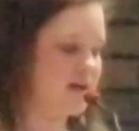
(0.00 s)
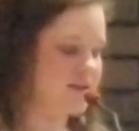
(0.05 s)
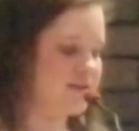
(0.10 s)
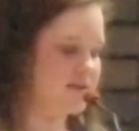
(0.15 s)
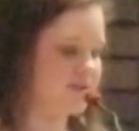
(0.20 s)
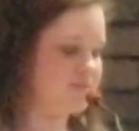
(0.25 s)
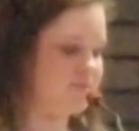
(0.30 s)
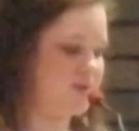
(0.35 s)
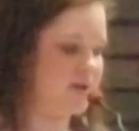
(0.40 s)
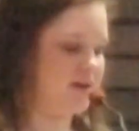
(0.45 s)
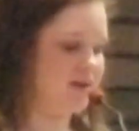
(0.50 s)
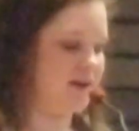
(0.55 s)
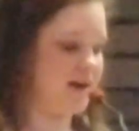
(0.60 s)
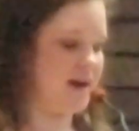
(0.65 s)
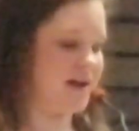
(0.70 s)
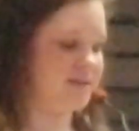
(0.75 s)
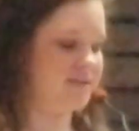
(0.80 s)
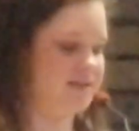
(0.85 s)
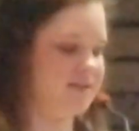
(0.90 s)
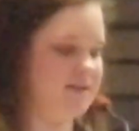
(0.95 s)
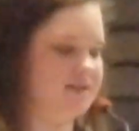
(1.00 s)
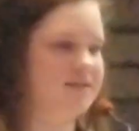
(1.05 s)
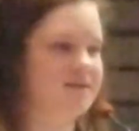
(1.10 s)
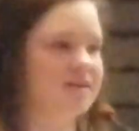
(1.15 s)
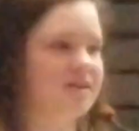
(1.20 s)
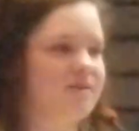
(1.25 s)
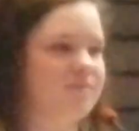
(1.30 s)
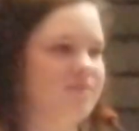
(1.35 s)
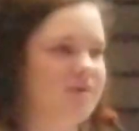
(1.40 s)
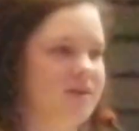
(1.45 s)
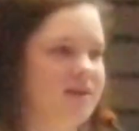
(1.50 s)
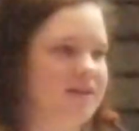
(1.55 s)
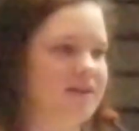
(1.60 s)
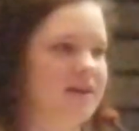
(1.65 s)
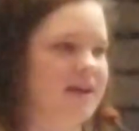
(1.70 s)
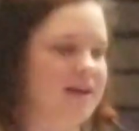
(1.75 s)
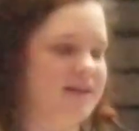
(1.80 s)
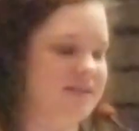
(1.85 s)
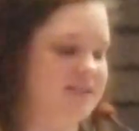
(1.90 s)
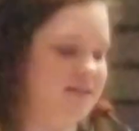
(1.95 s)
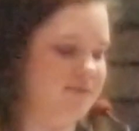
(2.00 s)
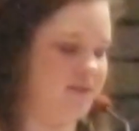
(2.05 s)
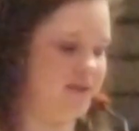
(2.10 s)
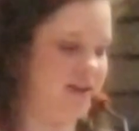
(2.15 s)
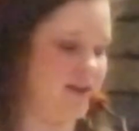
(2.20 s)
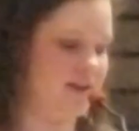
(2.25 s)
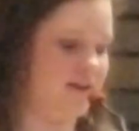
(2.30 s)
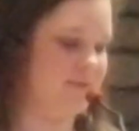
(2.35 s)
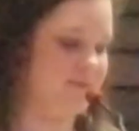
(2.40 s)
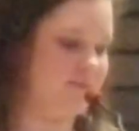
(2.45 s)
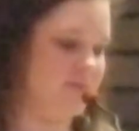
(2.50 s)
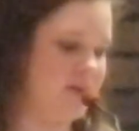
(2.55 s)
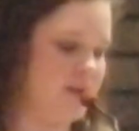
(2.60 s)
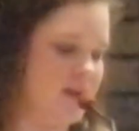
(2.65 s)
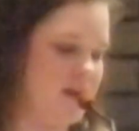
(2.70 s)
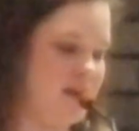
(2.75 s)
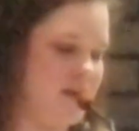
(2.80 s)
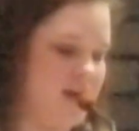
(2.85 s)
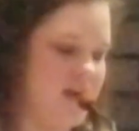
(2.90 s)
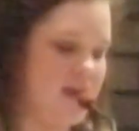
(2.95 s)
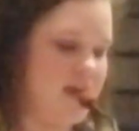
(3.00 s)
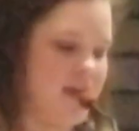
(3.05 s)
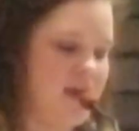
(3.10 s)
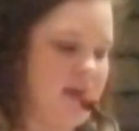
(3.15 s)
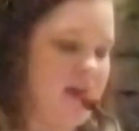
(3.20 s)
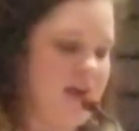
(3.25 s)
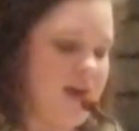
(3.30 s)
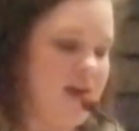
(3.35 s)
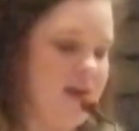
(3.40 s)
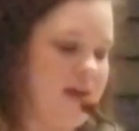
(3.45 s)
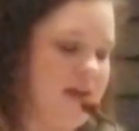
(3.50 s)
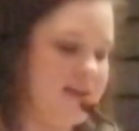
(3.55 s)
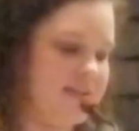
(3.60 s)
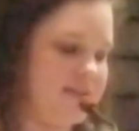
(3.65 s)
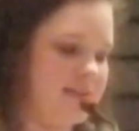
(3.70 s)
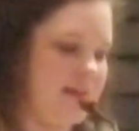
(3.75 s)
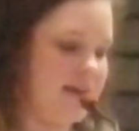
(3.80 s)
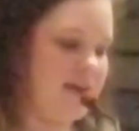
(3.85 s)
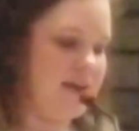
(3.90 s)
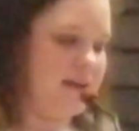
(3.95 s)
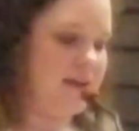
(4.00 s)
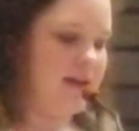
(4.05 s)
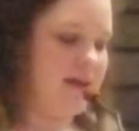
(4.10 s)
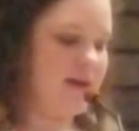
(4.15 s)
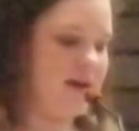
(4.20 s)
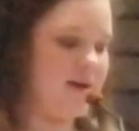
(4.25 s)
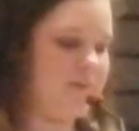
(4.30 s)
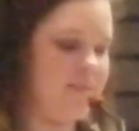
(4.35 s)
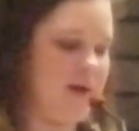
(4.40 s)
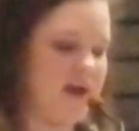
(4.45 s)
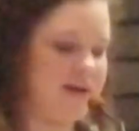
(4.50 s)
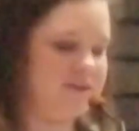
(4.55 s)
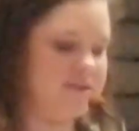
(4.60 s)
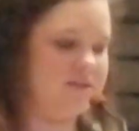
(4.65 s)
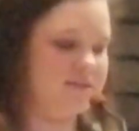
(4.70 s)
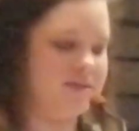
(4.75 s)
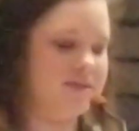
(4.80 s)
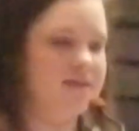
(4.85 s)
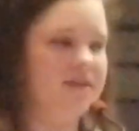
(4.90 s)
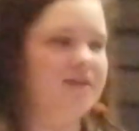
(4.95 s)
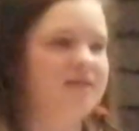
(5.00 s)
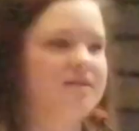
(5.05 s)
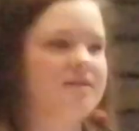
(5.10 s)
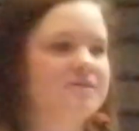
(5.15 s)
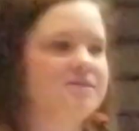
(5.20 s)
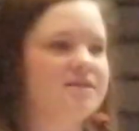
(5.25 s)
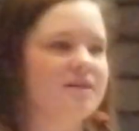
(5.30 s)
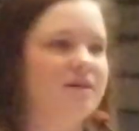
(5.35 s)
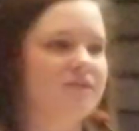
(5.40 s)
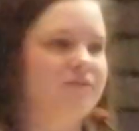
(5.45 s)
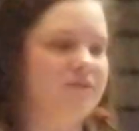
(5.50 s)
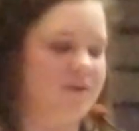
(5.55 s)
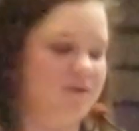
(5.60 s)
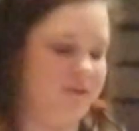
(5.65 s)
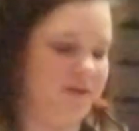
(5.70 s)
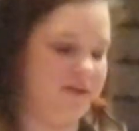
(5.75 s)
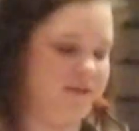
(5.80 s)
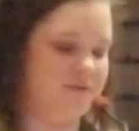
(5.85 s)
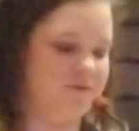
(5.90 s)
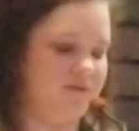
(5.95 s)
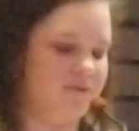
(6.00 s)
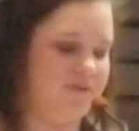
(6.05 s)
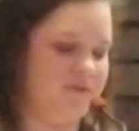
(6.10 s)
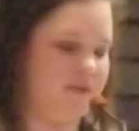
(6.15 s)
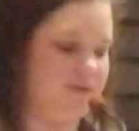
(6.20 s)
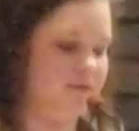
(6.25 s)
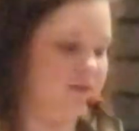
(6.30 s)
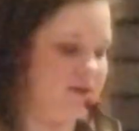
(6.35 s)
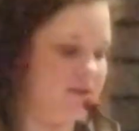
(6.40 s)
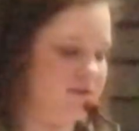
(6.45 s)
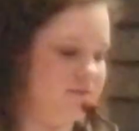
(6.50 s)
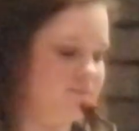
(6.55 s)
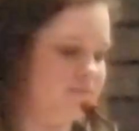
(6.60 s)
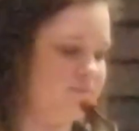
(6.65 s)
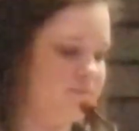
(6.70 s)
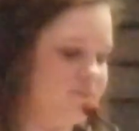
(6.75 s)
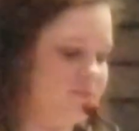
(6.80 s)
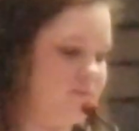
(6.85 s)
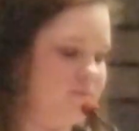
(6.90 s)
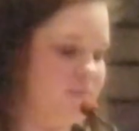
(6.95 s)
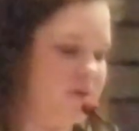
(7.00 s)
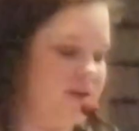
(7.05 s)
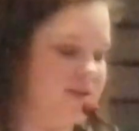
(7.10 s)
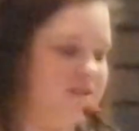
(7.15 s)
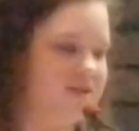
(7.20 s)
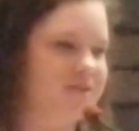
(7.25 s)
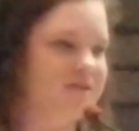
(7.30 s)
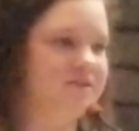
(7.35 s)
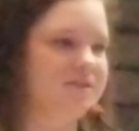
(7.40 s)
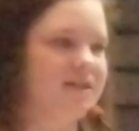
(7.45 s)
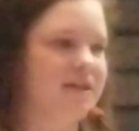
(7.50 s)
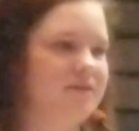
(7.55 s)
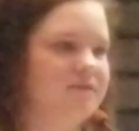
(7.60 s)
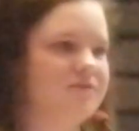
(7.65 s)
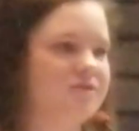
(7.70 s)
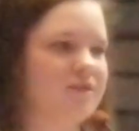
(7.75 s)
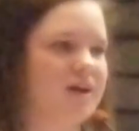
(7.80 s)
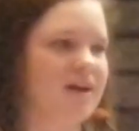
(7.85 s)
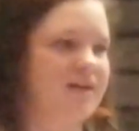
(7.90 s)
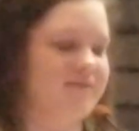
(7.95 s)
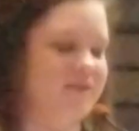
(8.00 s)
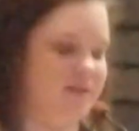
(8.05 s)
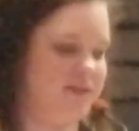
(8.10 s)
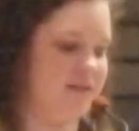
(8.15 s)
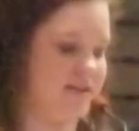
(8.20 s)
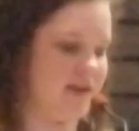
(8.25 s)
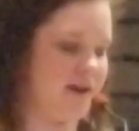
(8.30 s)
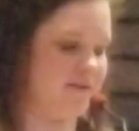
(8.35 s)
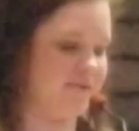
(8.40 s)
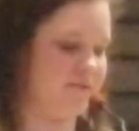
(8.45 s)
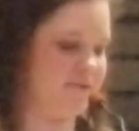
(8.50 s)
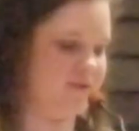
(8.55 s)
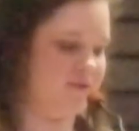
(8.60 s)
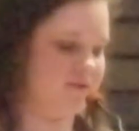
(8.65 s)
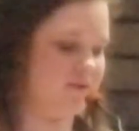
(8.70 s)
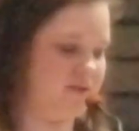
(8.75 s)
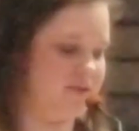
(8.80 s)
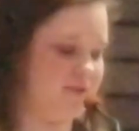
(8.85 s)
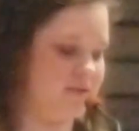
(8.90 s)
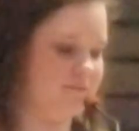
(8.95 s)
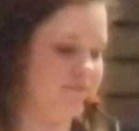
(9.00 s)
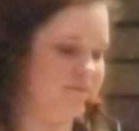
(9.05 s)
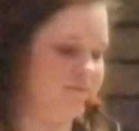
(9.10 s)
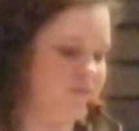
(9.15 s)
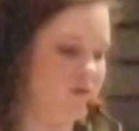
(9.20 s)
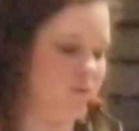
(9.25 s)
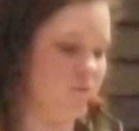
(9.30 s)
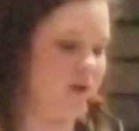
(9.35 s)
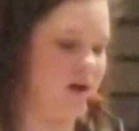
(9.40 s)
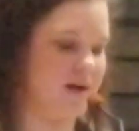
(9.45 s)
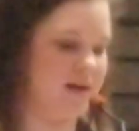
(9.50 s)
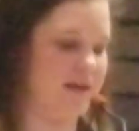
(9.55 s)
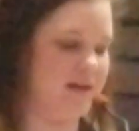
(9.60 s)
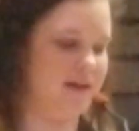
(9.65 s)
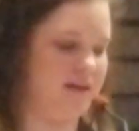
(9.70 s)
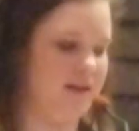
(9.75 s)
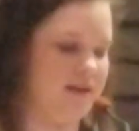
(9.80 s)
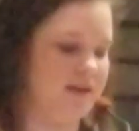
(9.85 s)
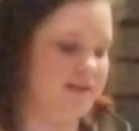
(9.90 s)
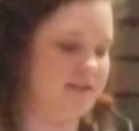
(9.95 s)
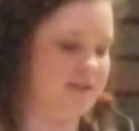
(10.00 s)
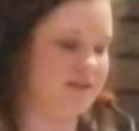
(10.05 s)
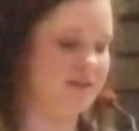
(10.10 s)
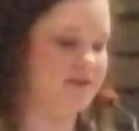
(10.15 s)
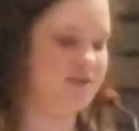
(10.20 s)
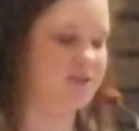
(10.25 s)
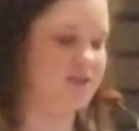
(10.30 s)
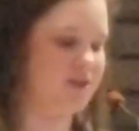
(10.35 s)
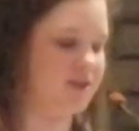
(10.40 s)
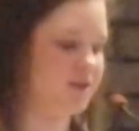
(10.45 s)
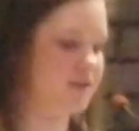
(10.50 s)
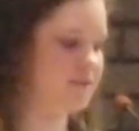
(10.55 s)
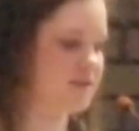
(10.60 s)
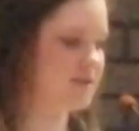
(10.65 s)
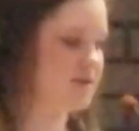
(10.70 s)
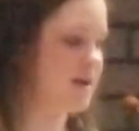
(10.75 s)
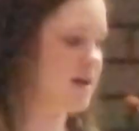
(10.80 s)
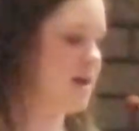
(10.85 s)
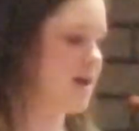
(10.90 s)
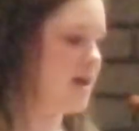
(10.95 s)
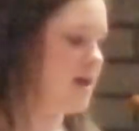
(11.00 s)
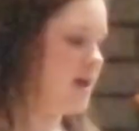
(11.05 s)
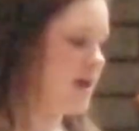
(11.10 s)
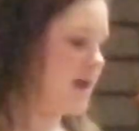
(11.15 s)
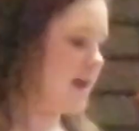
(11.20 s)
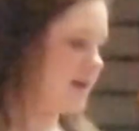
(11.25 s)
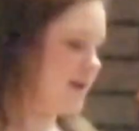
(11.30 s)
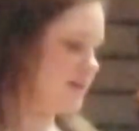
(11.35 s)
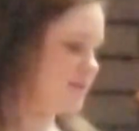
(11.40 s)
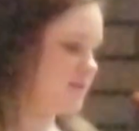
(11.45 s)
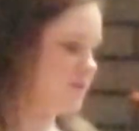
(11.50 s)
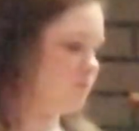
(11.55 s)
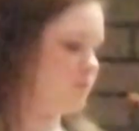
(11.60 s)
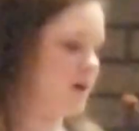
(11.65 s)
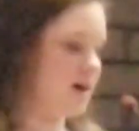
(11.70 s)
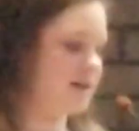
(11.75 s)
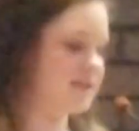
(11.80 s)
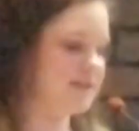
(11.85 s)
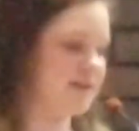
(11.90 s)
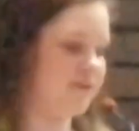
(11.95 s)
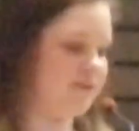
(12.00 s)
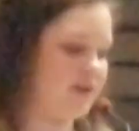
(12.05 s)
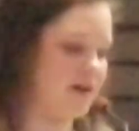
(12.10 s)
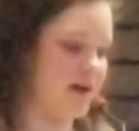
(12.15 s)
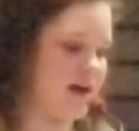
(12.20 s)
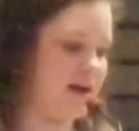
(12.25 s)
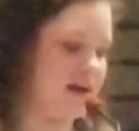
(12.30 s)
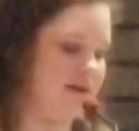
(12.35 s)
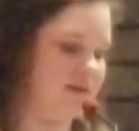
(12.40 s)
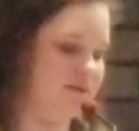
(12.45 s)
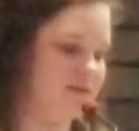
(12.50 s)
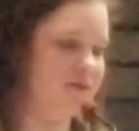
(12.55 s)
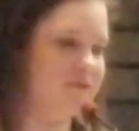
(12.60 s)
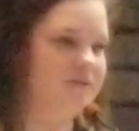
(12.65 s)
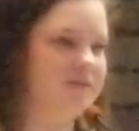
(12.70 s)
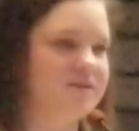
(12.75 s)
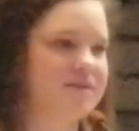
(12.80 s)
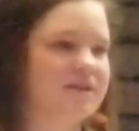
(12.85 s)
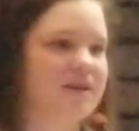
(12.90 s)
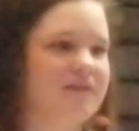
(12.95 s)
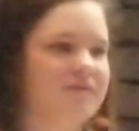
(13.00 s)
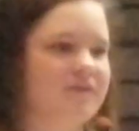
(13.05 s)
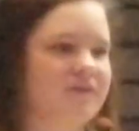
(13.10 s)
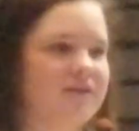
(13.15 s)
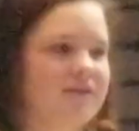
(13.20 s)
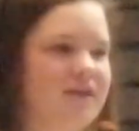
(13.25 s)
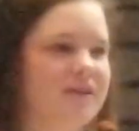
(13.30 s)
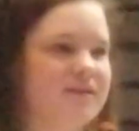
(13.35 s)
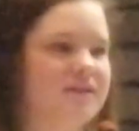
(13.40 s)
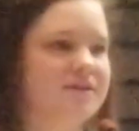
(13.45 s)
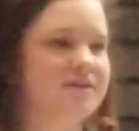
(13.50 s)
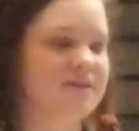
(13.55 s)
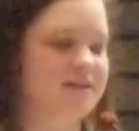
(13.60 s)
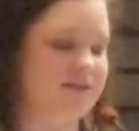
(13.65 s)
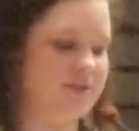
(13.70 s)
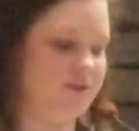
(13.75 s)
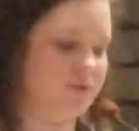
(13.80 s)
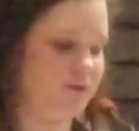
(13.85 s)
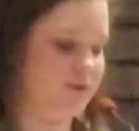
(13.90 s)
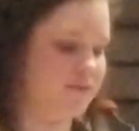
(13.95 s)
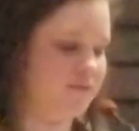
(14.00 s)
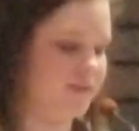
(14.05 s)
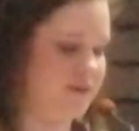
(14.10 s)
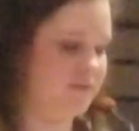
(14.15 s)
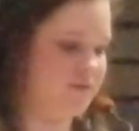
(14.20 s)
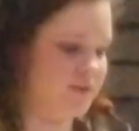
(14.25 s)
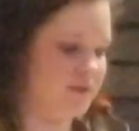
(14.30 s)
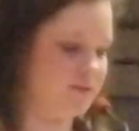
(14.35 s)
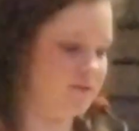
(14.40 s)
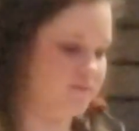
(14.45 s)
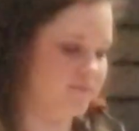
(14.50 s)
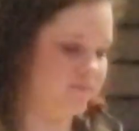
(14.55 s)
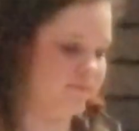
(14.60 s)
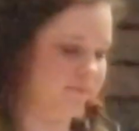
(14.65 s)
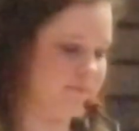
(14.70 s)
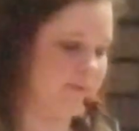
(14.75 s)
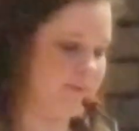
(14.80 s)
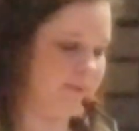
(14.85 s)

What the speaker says: The speaker asked us to complete an activity. He said, imagine seeing yourself going to a funeral, picture yourself driving to that funeral, walking into the church, and as you walk down the aisle, you discover that this is your funeral.